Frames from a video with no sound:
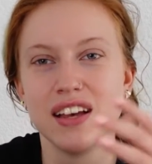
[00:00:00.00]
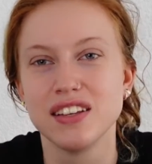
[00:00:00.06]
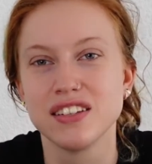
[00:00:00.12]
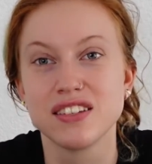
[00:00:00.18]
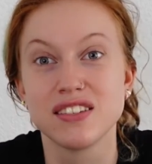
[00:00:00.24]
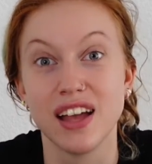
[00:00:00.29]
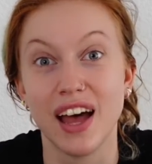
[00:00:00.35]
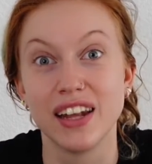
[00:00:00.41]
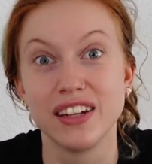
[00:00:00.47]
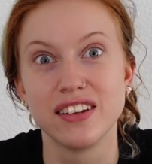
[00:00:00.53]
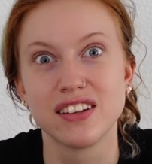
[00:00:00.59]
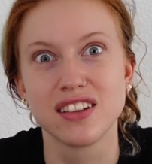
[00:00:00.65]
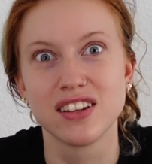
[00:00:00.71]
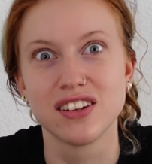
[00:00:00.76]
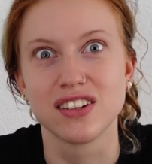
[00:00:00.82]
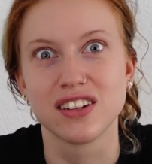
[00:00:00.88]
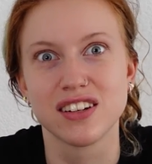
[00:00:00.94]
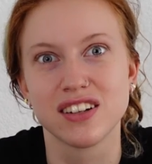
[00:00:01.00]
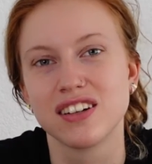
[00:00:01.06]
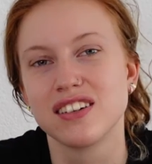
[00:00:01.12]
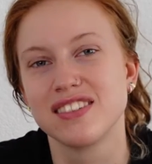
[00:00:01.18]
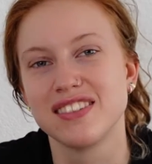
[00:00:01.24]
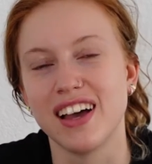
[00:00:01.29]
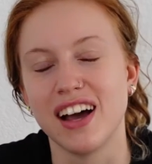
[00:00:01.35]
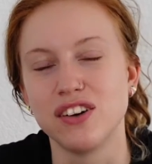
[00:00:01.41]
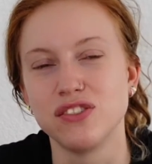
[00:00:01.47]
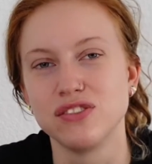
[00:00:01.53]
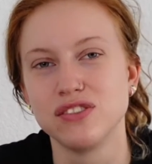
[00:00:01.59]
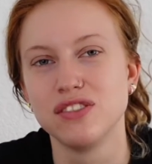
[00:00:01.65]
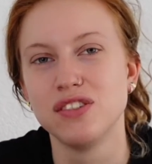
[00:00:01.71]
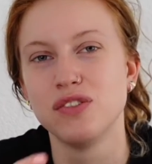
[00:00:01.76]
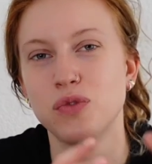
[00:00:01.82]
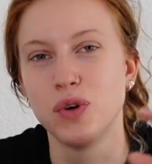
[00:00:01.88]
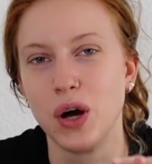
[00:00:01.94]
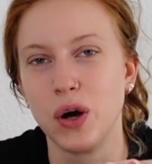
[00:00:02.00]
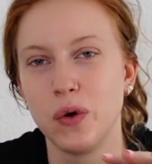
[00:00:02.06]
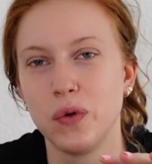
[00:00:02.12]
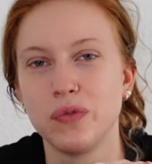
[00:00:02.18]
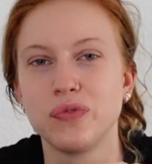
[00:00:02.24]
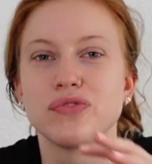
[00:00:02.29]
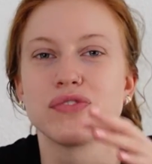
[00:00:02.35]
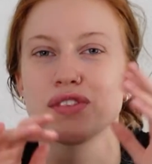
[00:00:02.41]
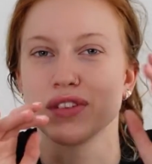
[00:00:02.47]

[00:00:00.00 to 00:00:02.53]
standard look down. Well,